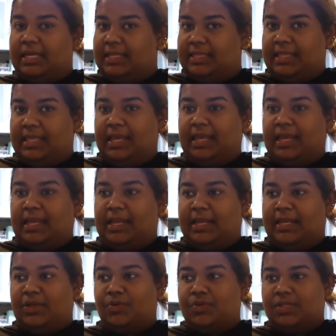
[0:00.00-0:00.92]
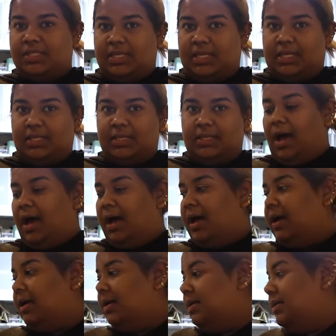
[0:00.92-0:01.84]
Genting and I used it
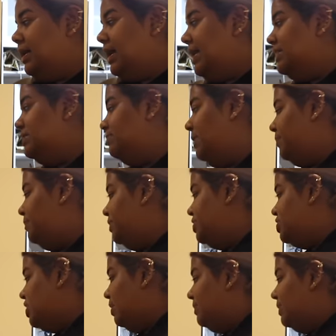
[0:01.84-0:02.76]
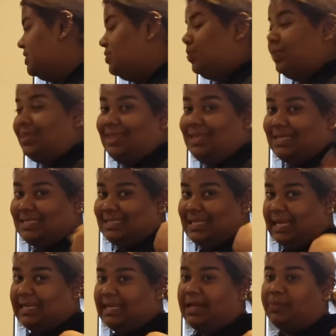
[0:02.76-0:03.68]
uh, as my pyjamas with the
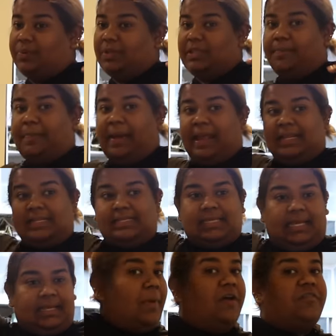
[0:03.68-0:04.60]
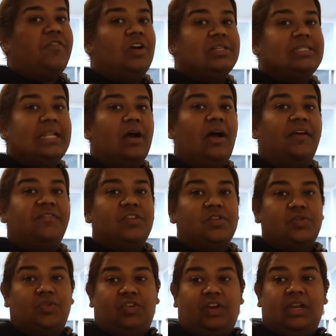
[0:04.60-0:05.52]
set lah, with the pants set. But of course now after
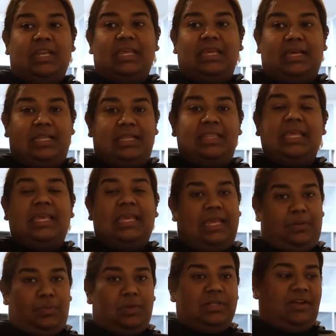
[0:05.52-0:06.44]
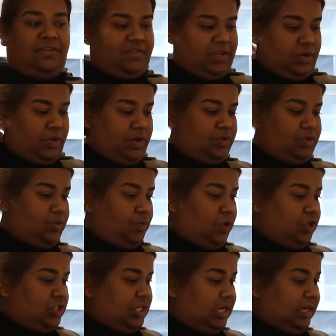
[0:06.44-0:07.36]
Sutrani in Genting, it will definitely go into the
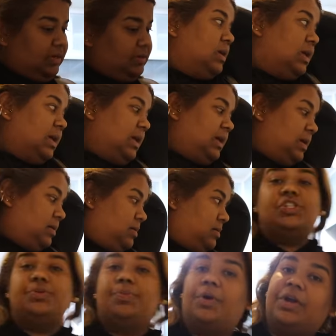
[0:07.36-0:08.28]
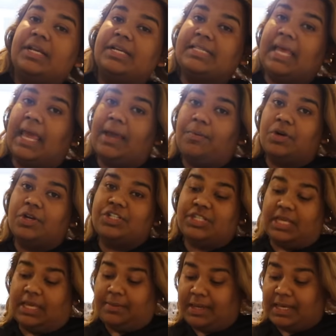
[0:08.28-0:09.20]
washer. Okay. Tomorrow is hair wash
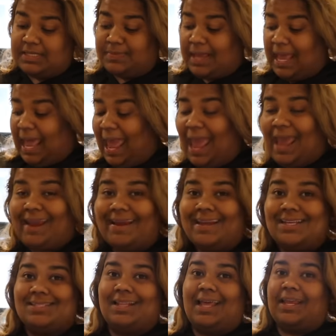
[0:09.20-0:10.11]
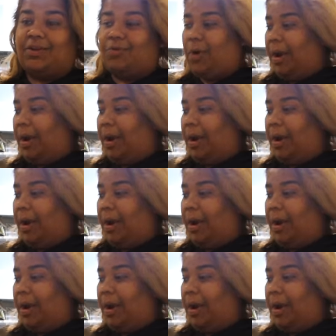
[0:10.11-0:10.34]
day because my hair is like